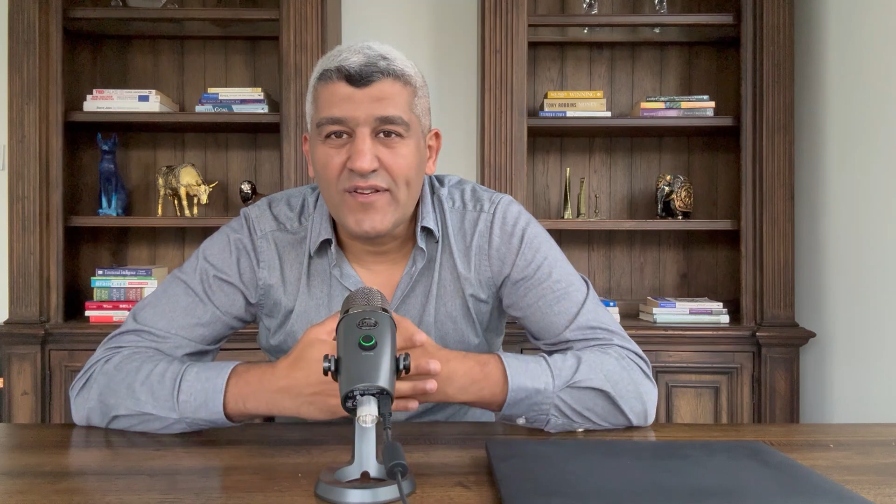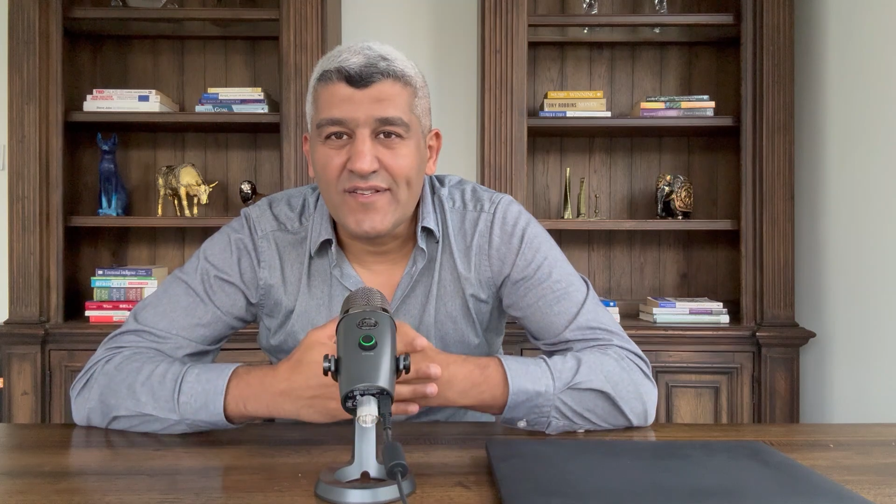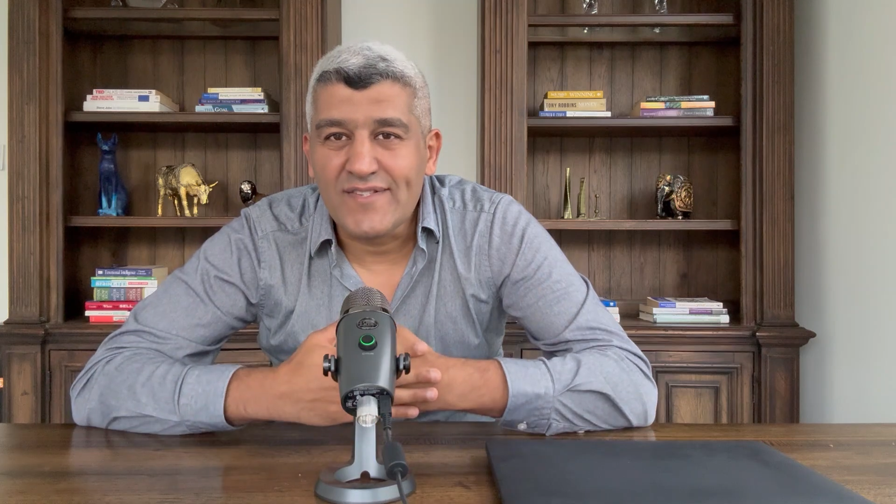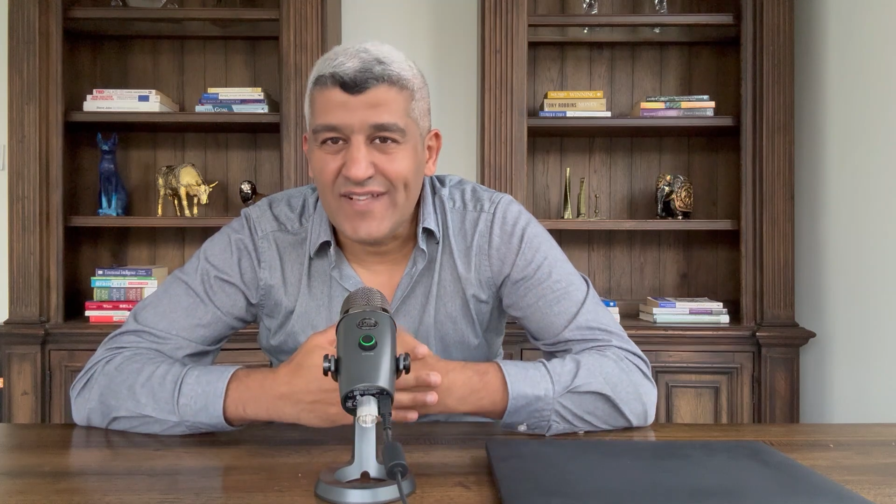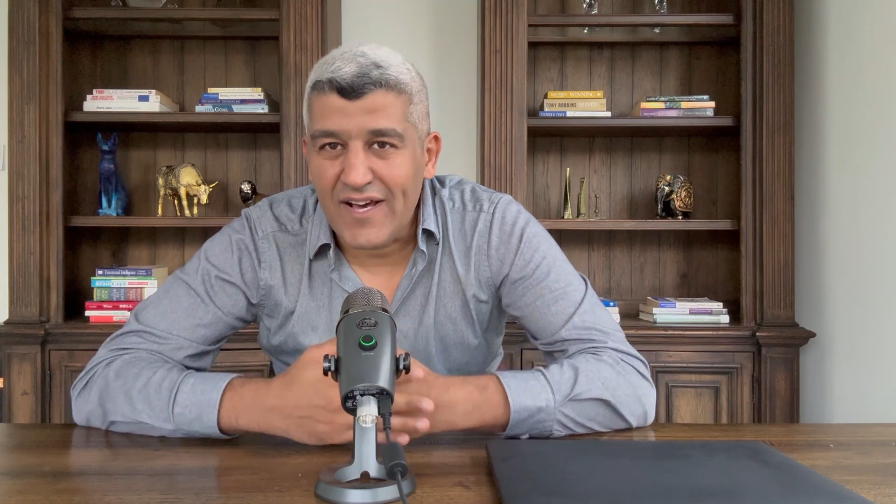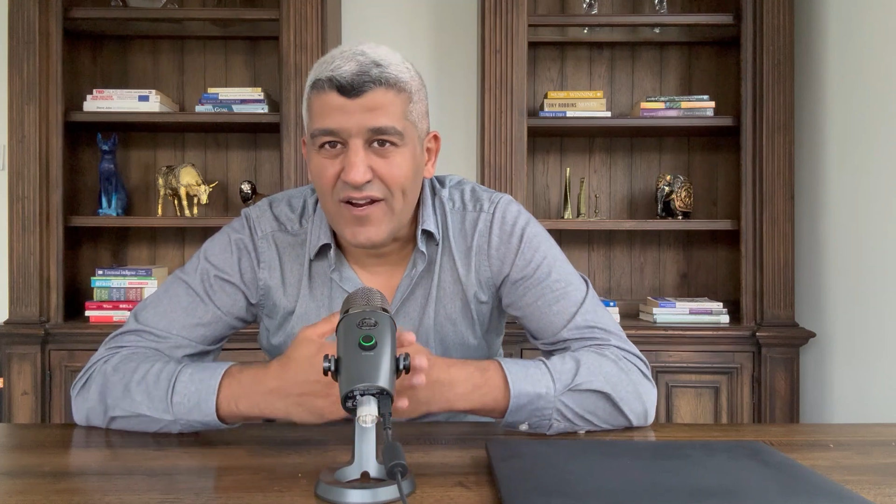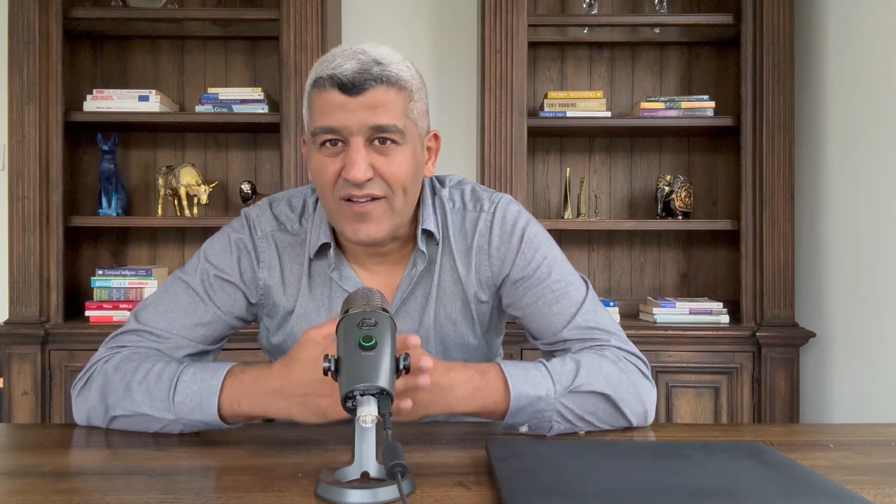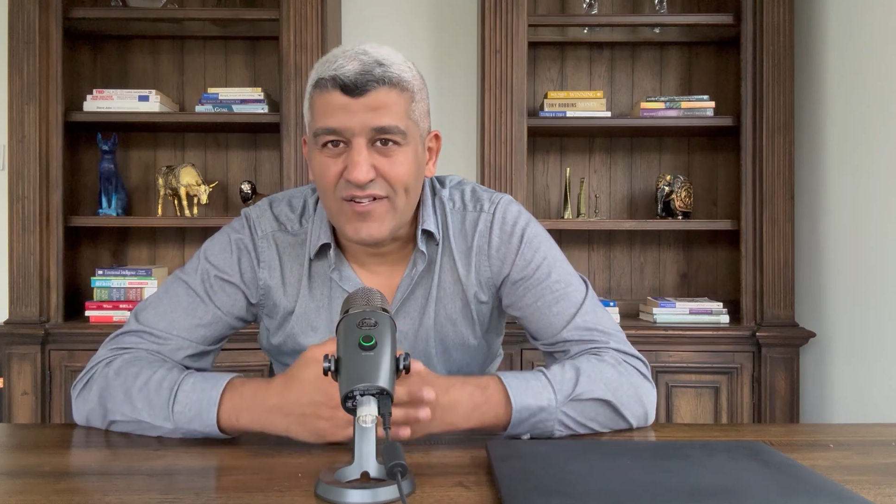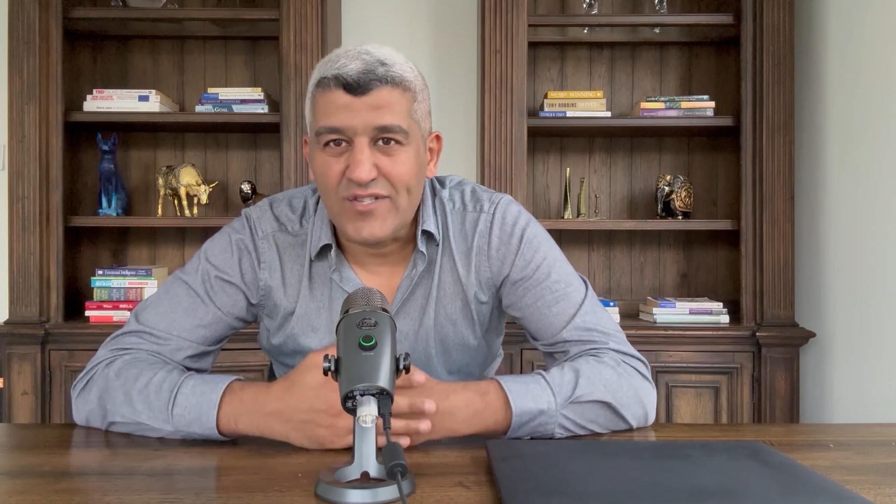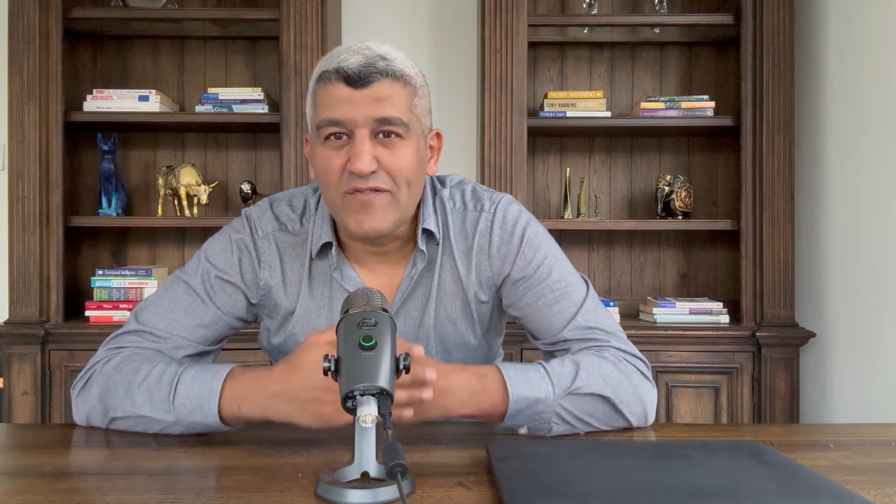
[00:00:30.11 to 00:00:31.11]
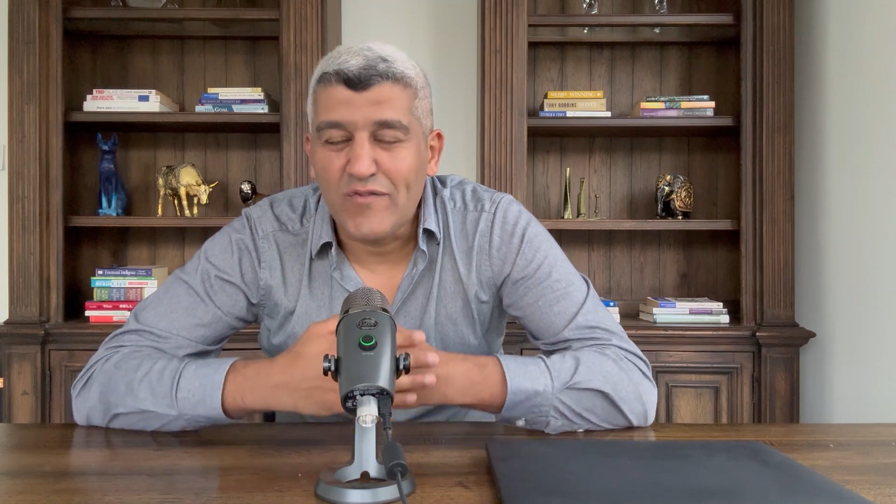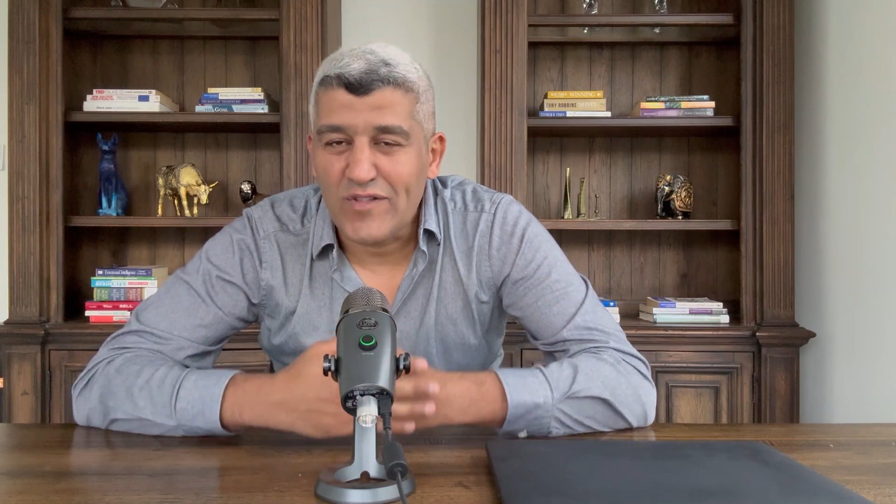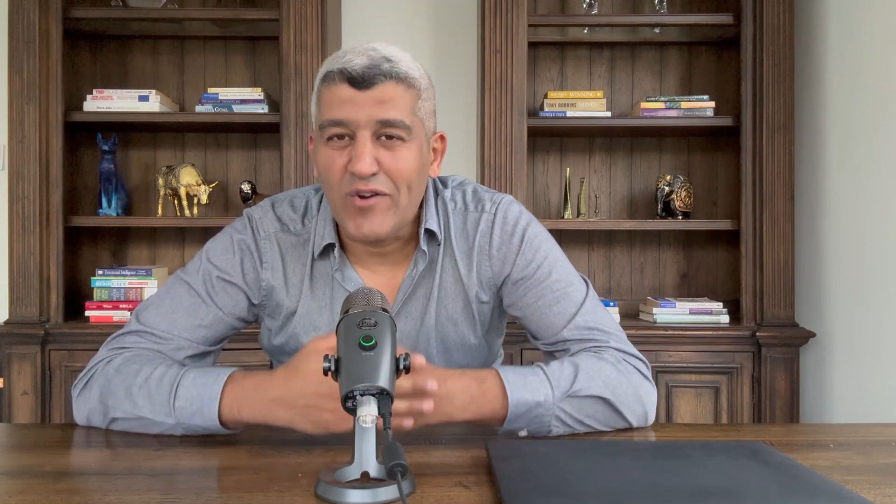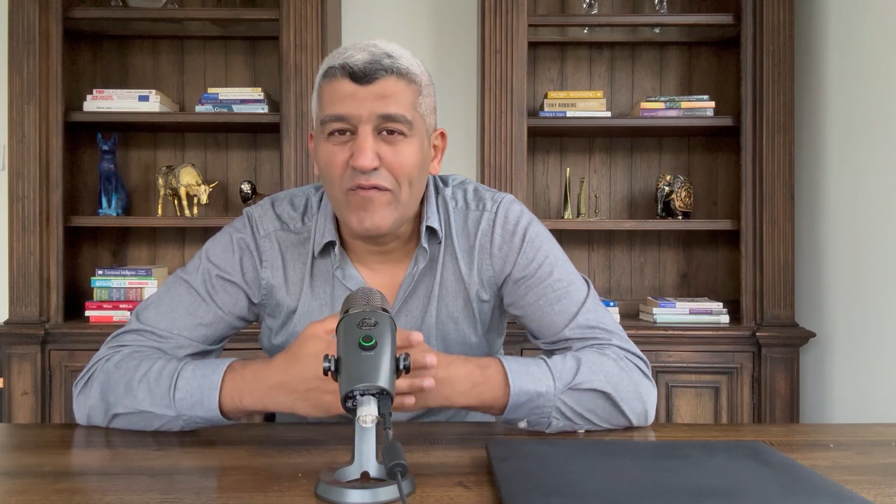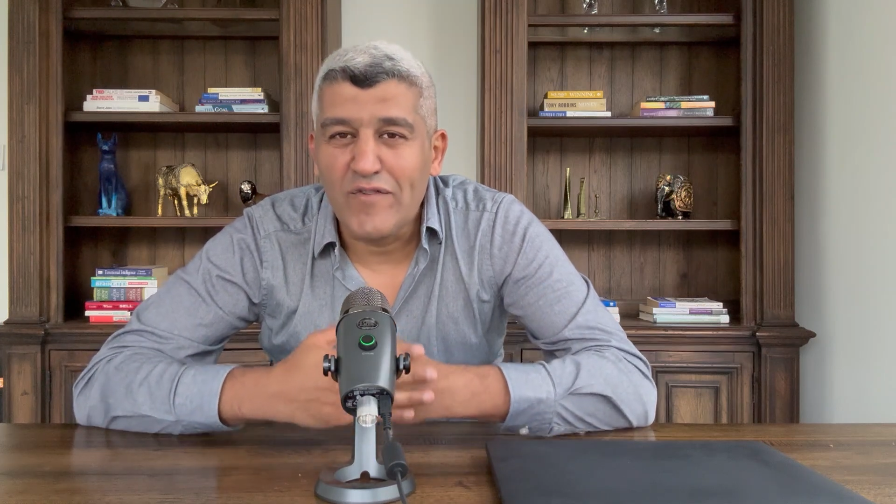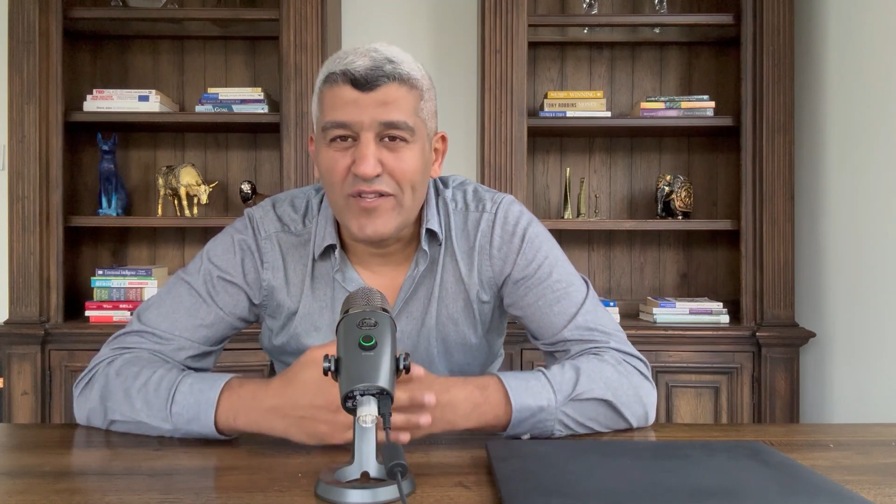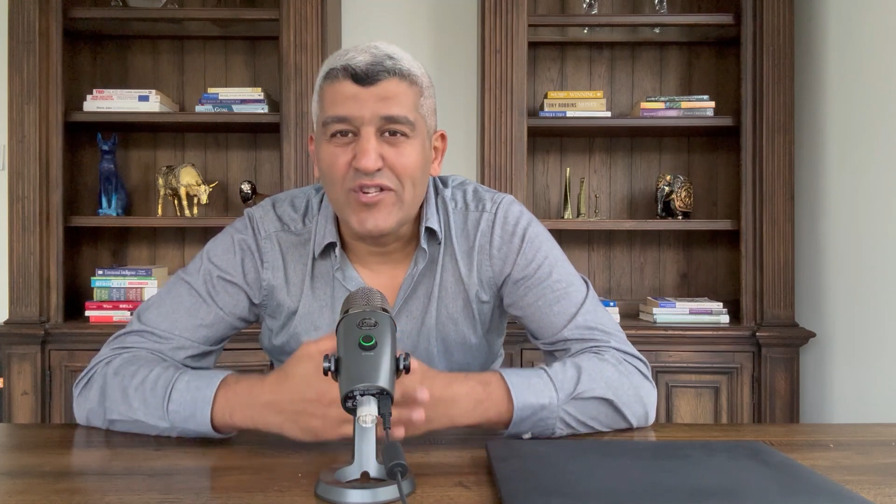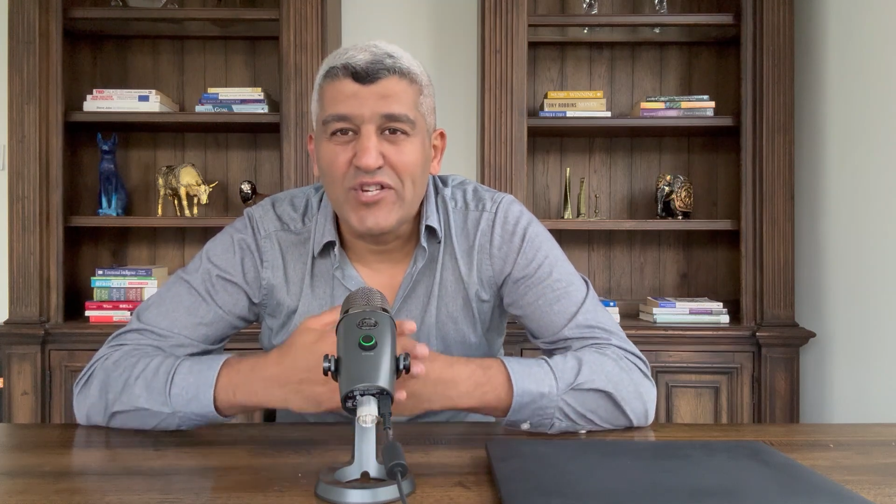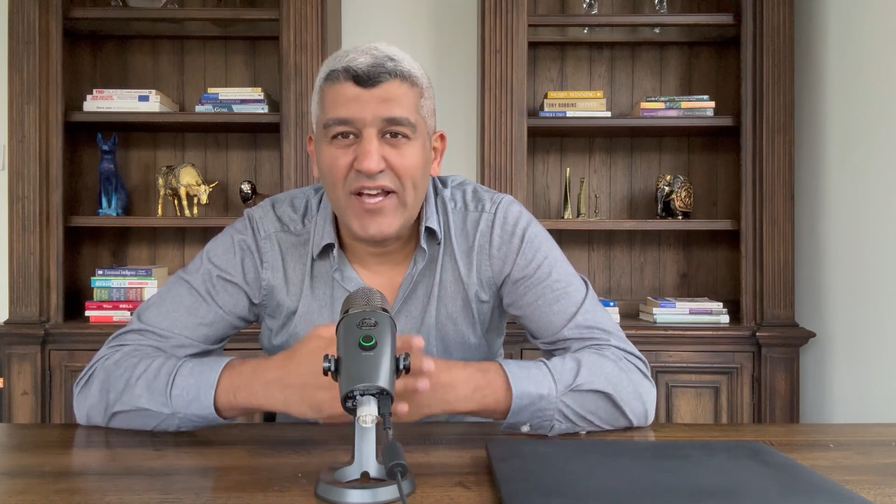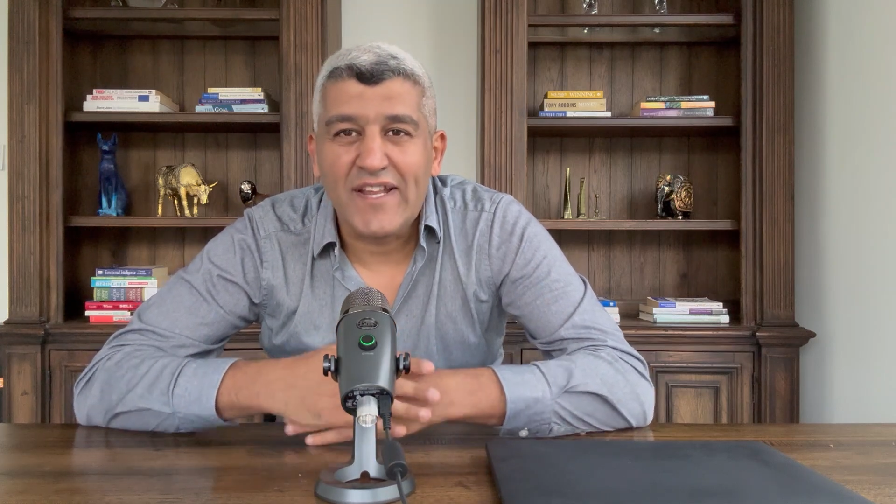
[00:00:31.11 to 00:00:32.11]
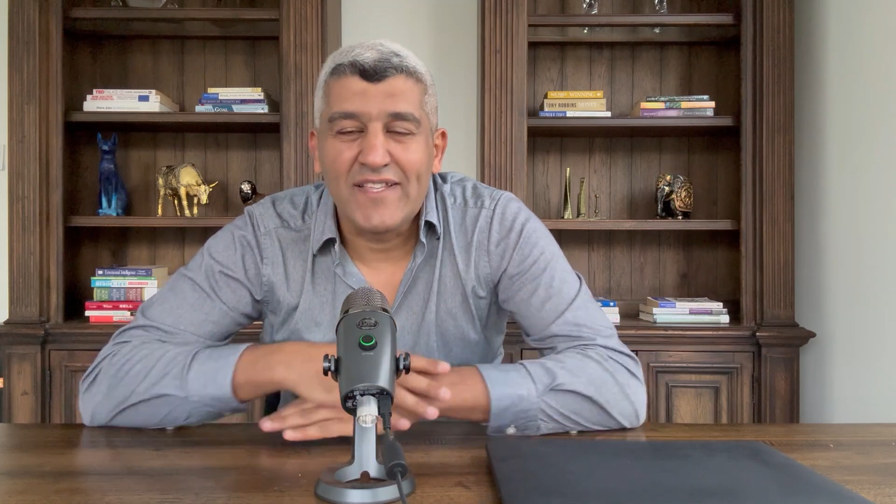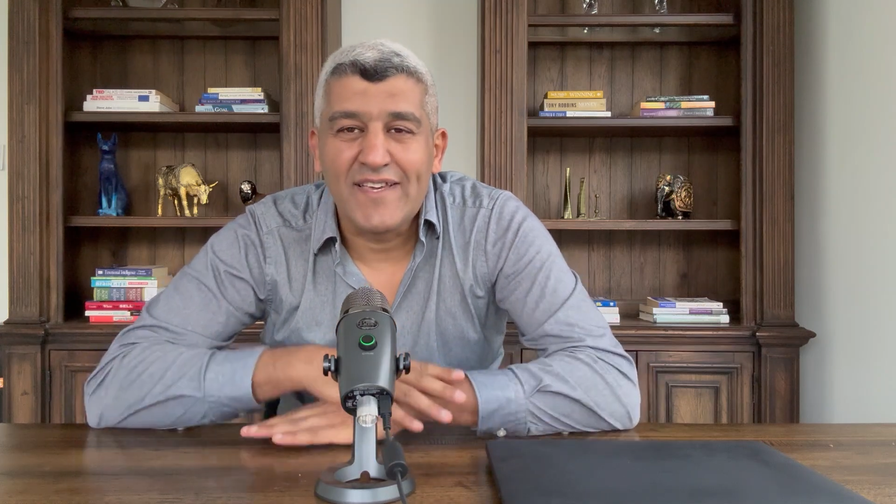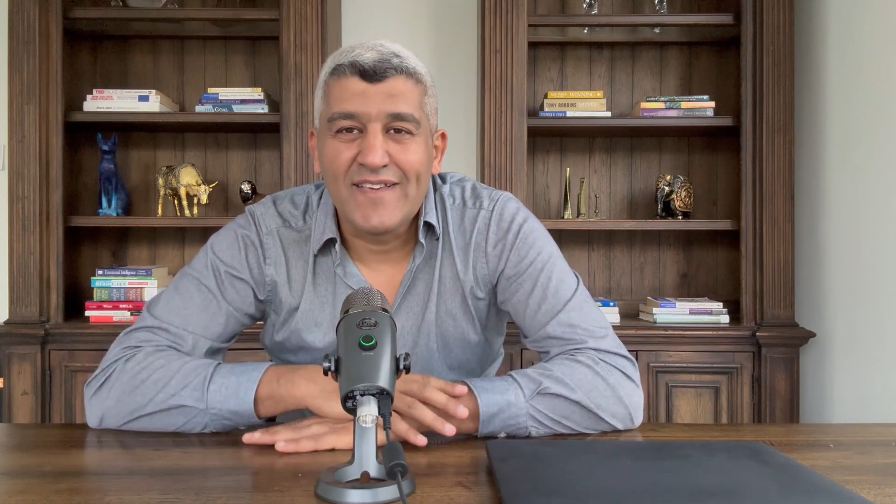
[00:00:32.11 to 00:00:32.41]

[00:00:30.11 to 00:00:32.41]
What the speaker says: Sarah just for the confidentiality.